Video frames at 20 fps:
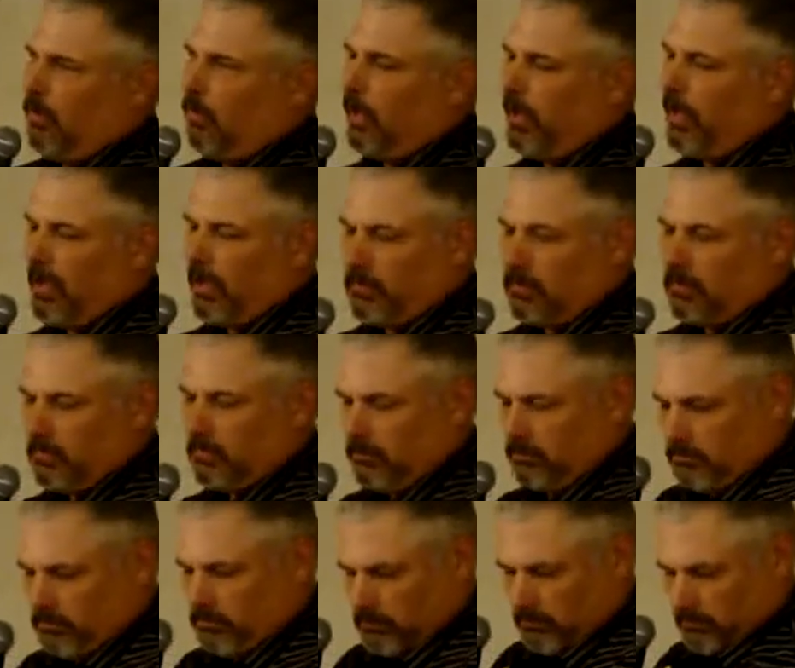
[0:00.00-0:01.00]
Well,
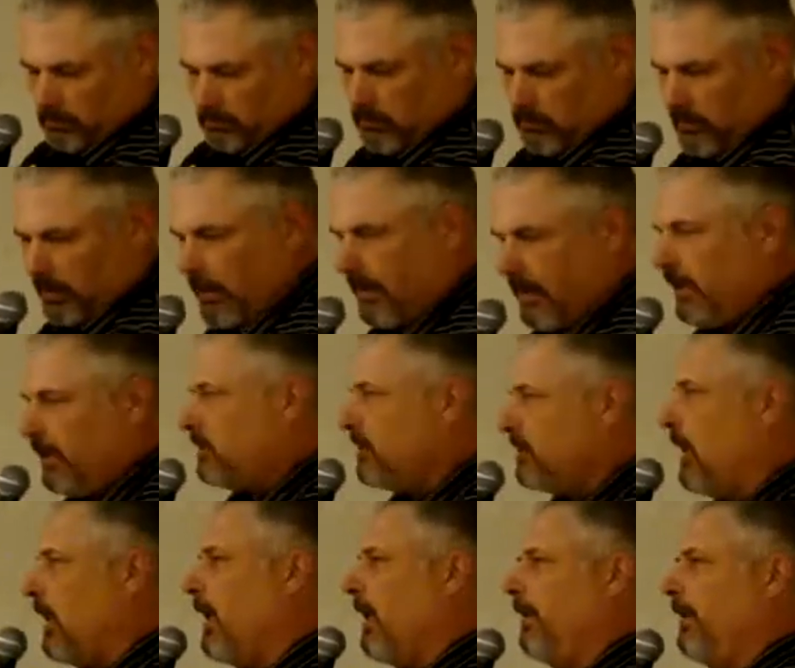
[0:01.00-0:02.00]
it
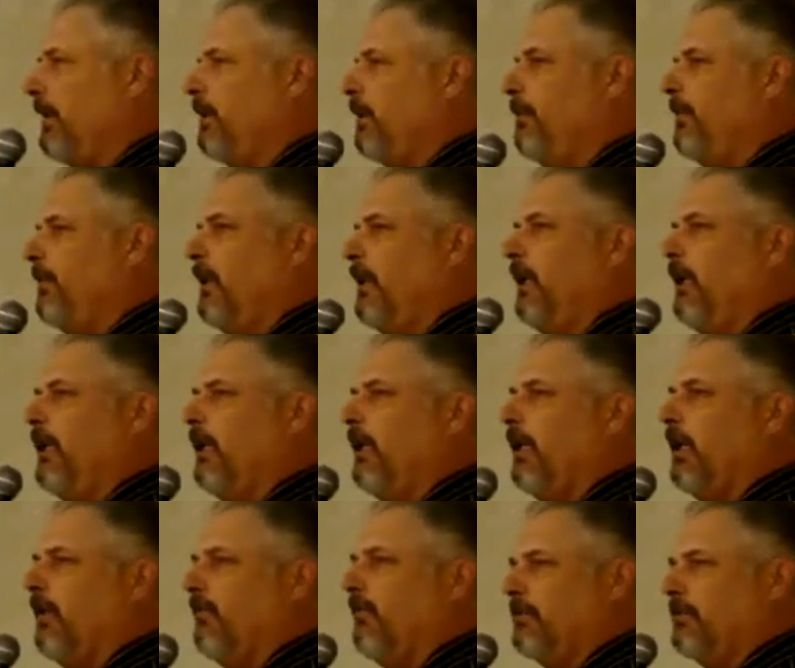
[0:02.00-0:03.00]
is kind of the
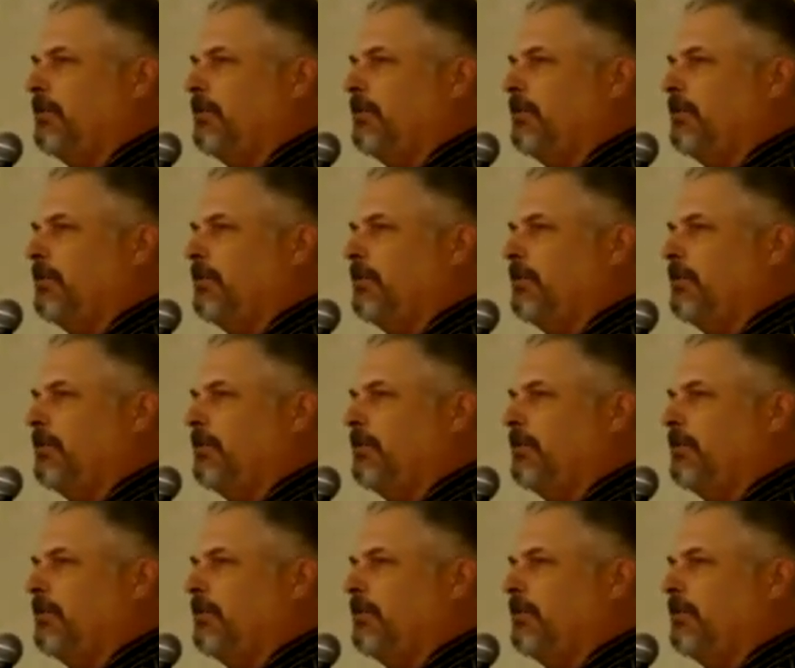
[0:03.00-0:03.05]
beginning of